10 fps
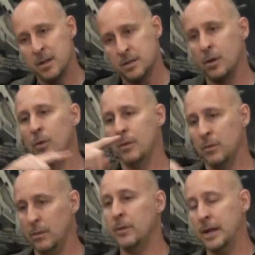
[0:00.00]
So
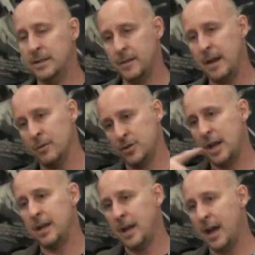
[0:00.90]
when I did that with
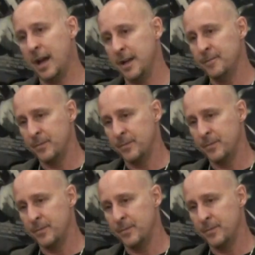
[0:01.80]
JK,